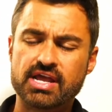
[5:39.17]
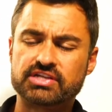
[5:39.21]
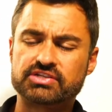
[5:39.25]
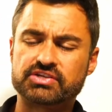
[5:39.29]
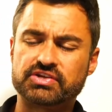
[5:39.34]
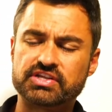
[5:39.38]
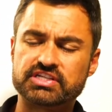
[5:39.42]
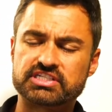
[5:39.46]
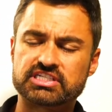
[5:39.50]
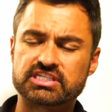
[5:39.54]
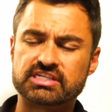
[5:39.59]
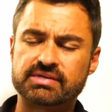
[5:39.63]

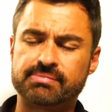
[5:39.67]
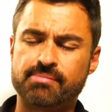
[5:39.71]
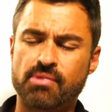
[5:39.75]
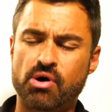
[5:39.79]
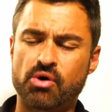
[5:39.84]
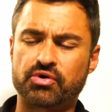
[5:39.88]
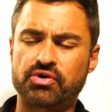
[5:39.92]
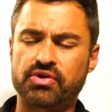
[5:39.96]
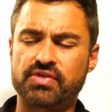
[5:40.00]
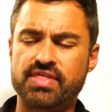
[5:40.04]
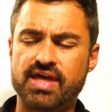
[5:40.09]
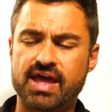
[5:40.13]
So this is a
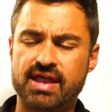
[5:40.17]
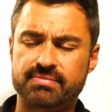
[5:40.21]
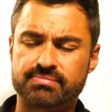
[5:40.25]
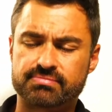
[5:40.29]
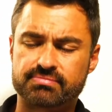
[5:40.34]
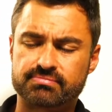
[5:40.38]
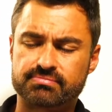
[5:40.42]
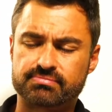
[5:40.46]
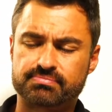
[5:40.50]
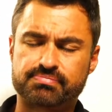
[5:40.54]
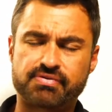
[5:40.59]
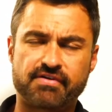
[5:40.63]
motor that
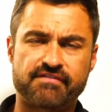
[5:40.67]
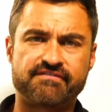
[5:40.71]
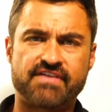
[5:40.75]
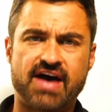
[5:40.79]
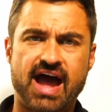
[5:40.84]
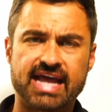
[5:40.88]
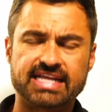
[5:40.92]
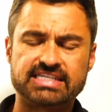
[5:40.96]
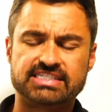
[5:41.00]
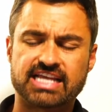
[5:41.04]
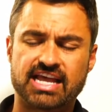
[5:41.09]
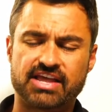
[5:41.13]

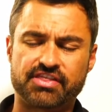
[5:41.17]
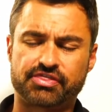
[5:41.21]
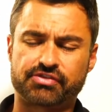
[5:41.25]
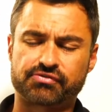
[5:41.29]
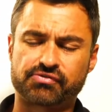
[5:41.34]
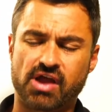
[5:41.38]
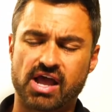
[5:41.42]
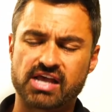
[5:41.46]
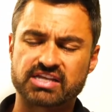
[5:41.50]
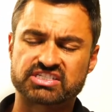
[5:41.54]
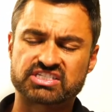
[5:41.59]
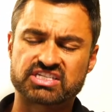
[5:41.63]
provides that
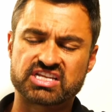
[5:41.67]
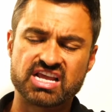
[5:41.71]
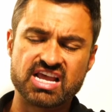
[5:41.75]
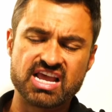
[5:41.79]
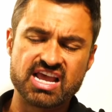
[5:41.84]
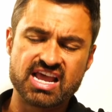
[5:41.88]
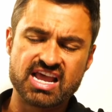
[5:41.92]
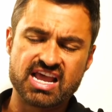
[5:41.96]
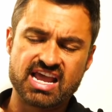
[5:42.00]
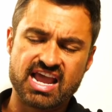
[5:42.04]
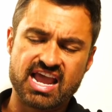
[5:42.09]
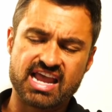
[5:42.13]
thrust,
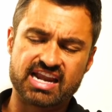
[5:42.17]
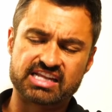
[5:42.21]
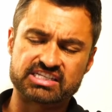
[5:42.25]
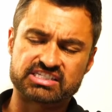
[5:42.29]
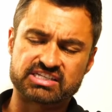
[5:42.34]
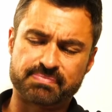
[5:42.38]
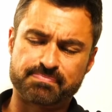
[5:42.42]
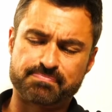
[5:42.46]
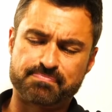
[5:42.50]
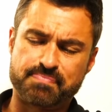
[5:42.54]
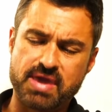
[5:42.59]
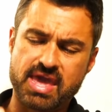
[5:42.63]
and it's
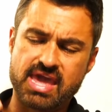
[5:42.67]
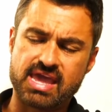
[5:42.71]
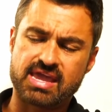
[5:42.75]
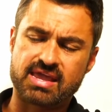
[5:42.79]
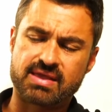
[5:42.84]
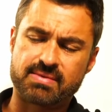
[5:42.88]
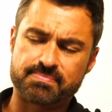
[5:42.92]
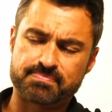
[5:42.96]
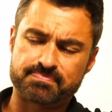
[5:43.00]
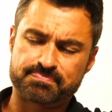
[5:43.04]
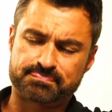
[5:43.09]
a big